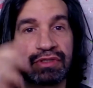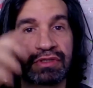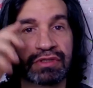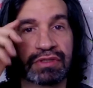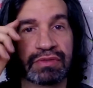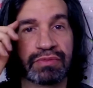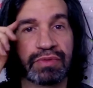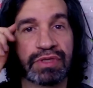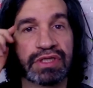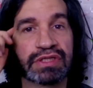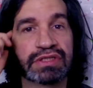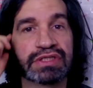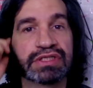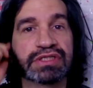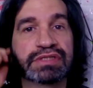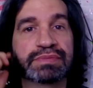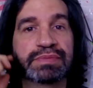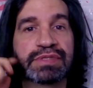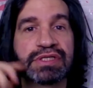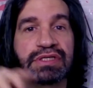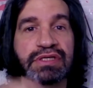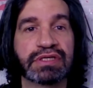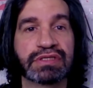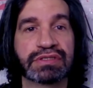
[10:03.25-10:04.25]
Well, it's
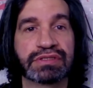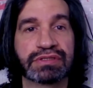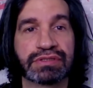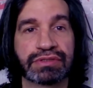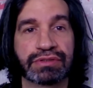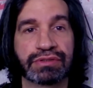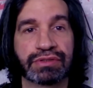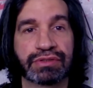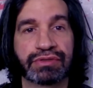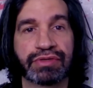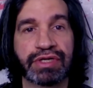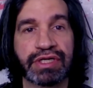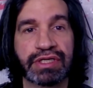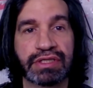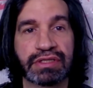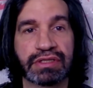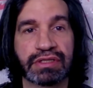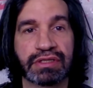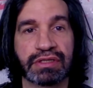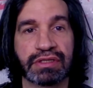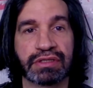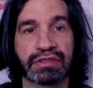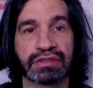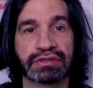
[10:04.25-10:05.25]
because your credit
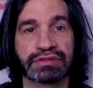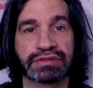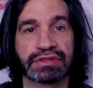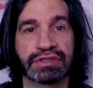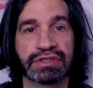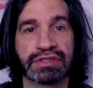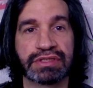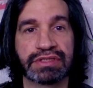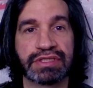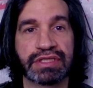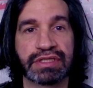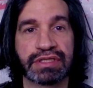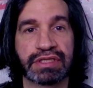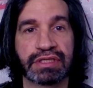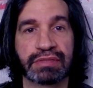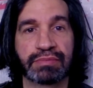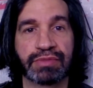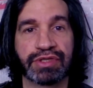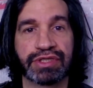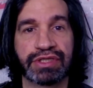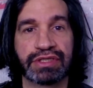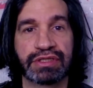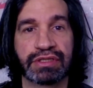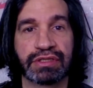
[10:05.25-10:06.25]
card is taking
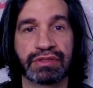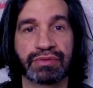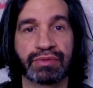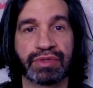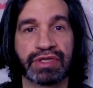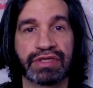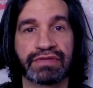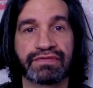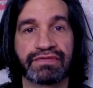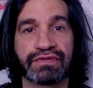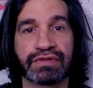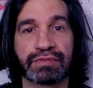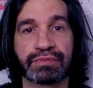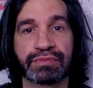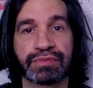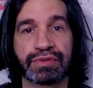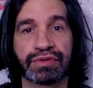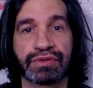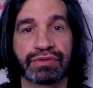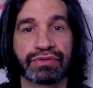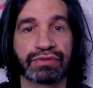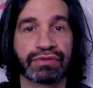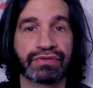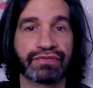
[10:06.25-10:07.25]
money away from
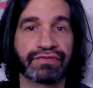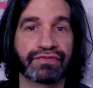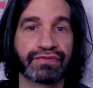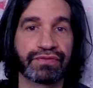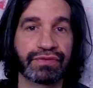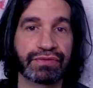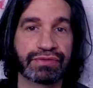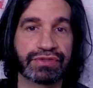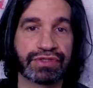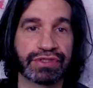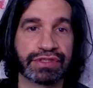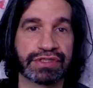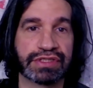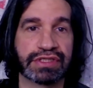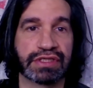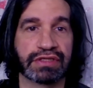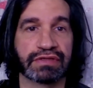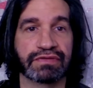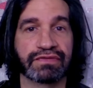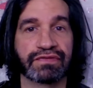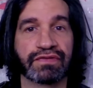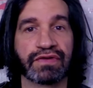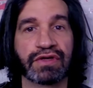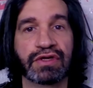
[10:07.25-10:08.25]
your future
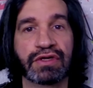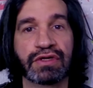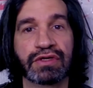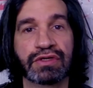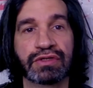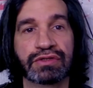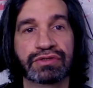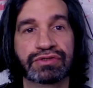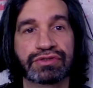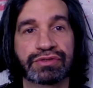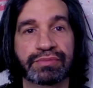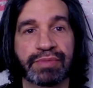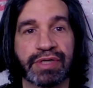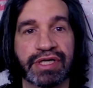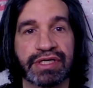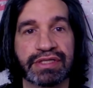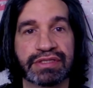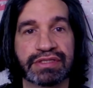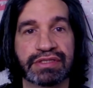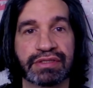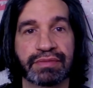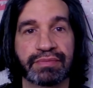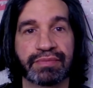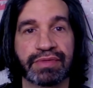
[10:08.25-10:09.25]
self to buy
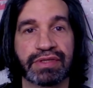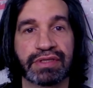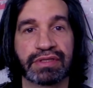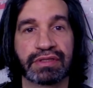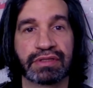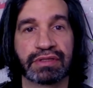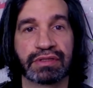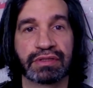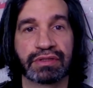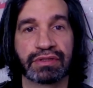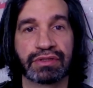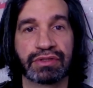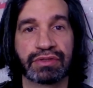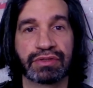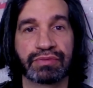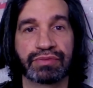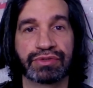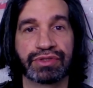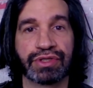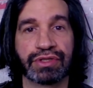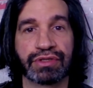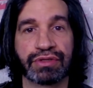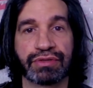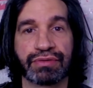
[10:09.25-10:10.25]
something you
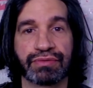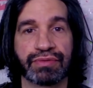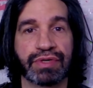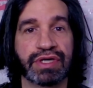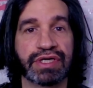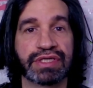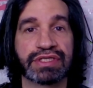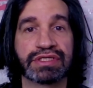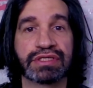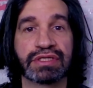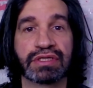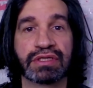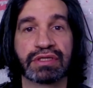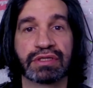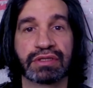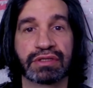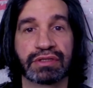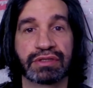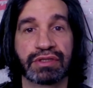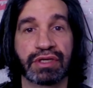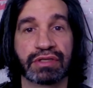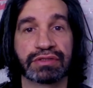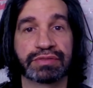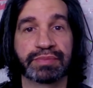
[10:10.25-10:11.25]
would otherwise
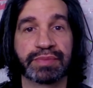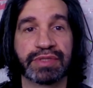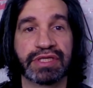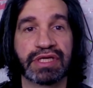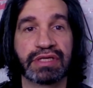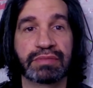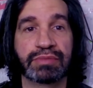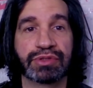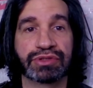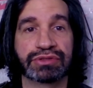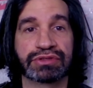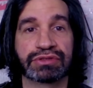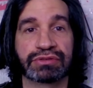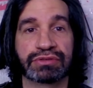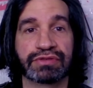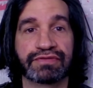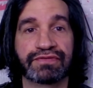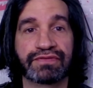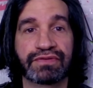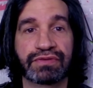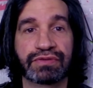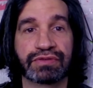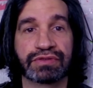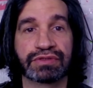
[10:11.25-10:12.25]
not be able to
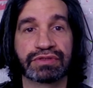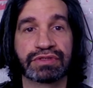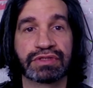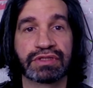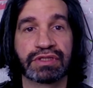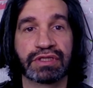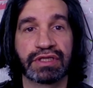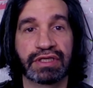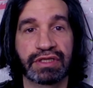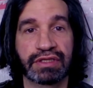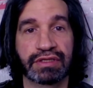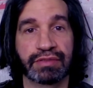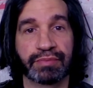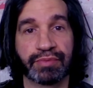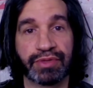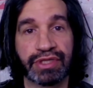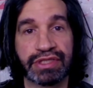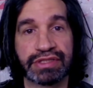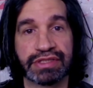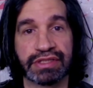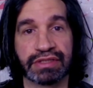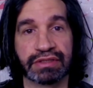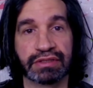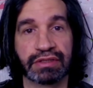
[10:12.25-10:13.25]
afford in the
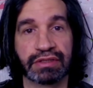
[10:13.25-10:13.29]
present.